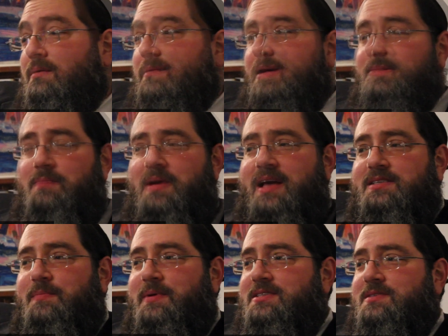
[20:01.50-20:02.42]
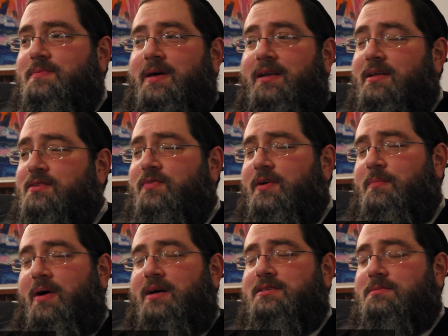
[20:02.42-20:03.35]
So me as a businessman, it's very
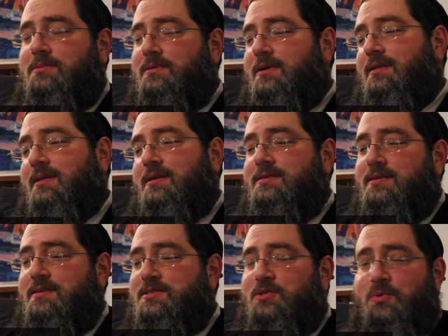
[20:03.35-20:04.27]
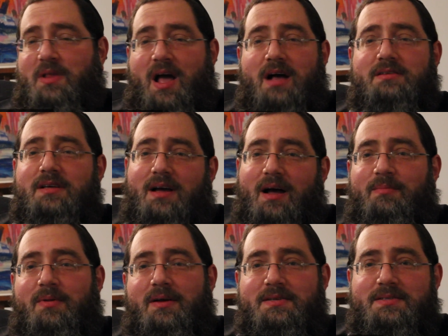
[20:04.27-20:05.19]
possible that as a student housing
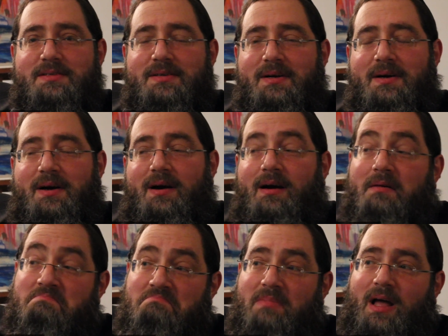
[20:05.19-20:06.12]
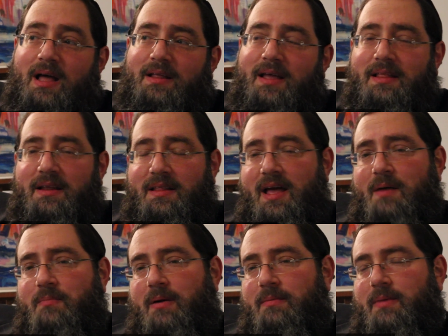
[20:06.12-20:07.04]
complex, at the end of the day, I
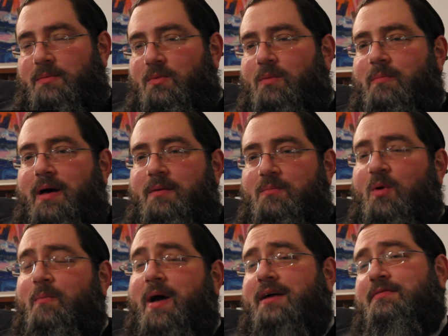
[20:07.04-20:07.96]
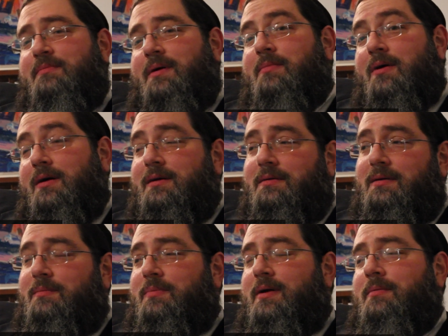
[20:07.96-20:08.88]
probably make more bang for my buck.
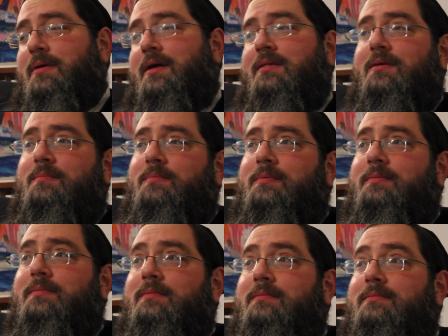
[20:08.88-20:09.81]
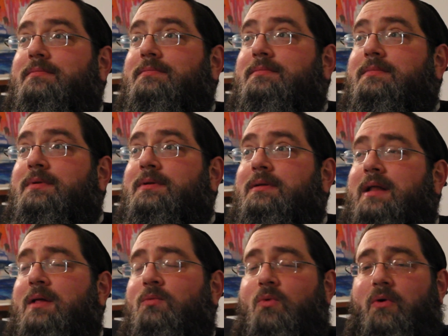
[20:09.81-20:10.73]
I probably end up
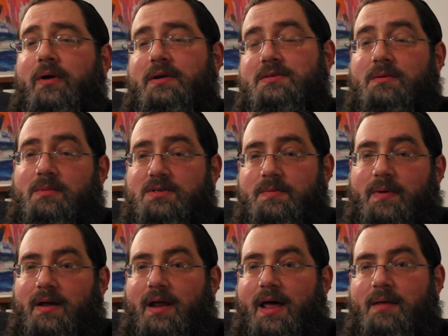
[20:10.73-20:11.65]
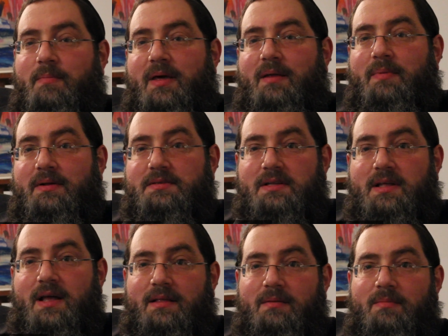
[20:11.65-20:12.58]
not worrying so much about how do you pay the bills at
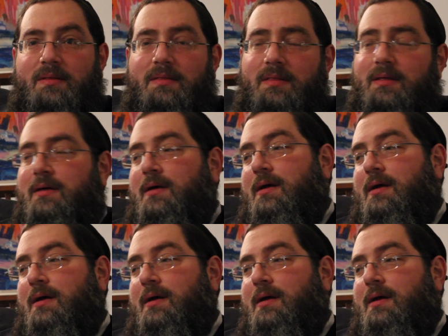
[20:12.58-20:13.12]
the end of the month.